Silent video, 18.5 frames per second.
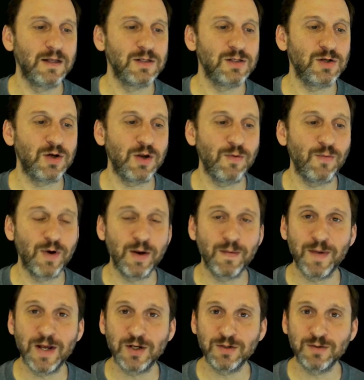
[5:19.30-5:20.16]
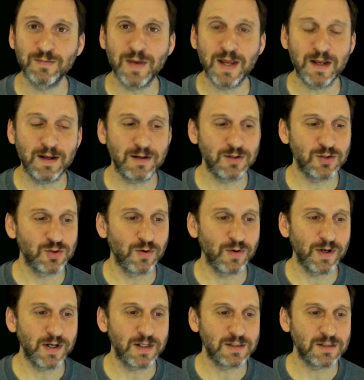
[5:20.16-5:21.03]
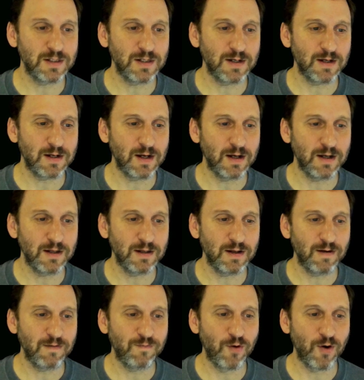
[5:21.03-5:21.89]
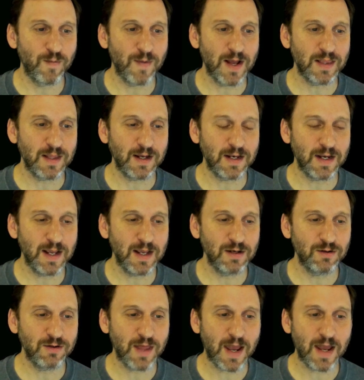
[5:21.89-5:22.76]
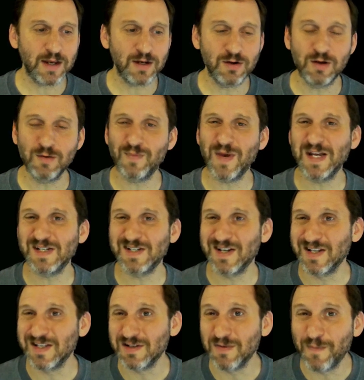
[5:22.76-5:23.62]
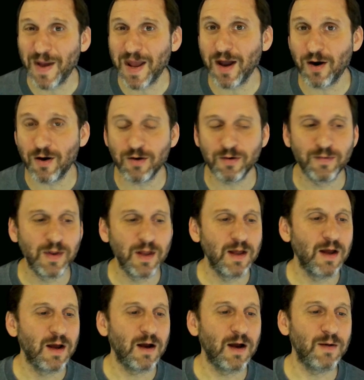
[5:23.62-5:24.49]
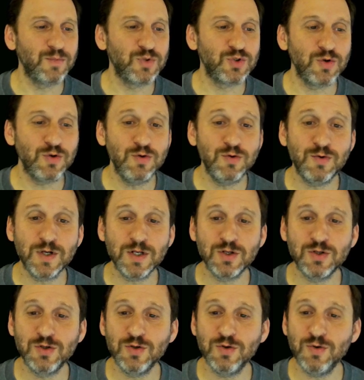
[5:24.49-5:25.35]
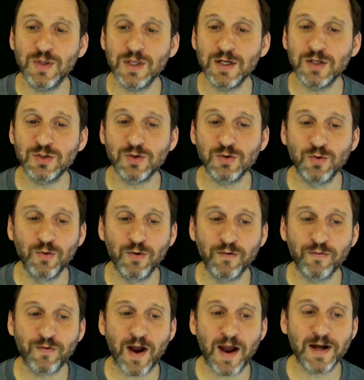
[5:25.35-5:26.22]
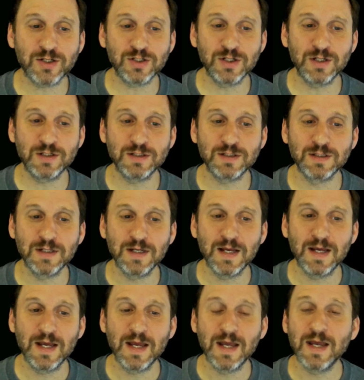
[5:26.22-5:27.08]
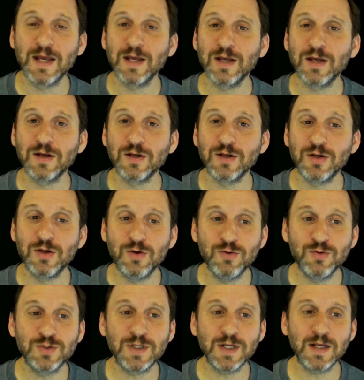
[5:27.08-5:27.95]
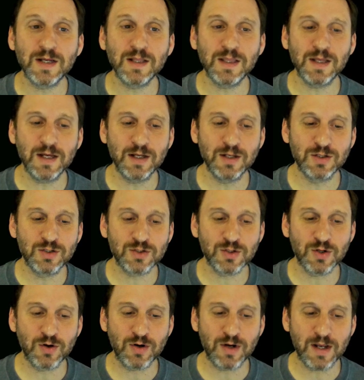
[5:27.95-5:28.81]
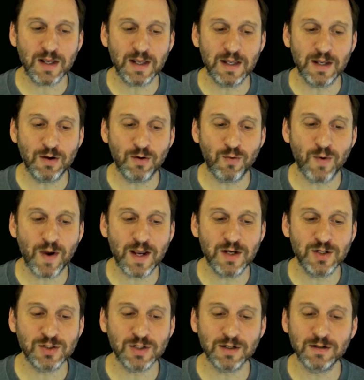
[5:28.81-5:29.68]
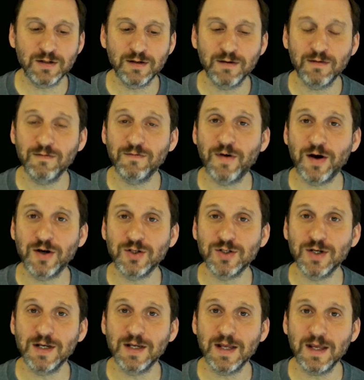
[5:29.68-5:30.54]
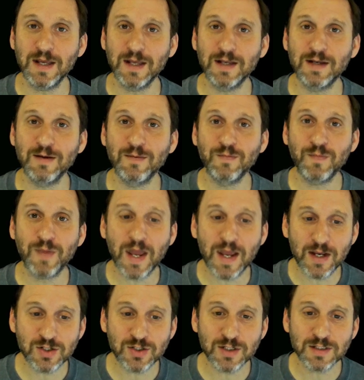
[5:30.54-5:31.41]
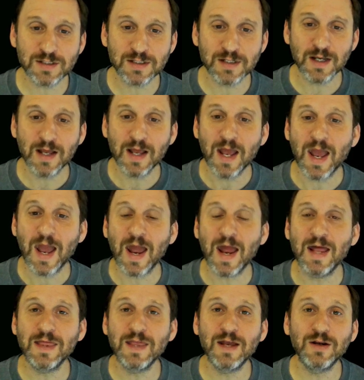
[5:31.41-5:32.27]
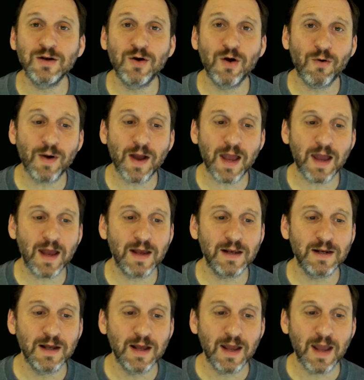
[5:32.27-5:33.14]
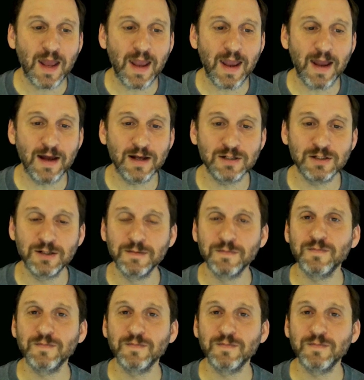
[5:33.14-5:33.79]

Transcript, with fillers: going to want to make, make sure it's a, a, format that can handle that. You can paste it into mail. Um, so you can do these cool fractions using the insert equation function in pages and then go ahead and